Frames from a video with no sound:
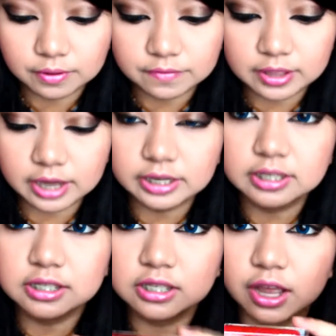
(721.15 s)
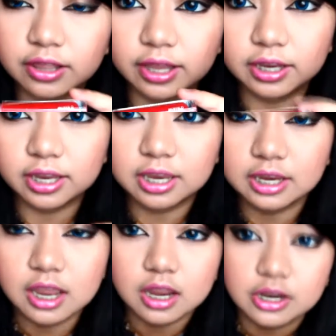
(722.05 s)
i feel like this is not like a
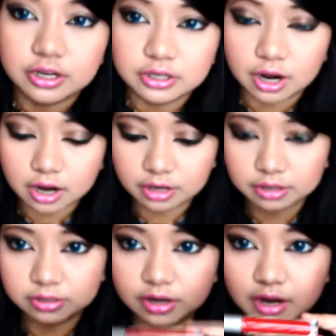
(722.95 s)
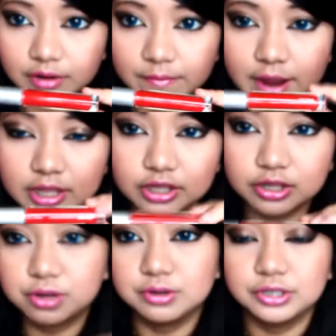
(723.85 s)
dark dark red
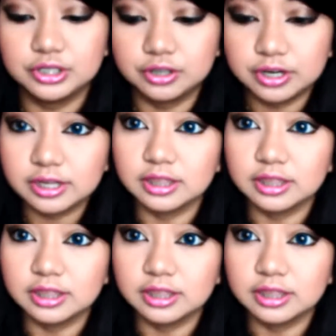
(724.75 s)
so she's gonna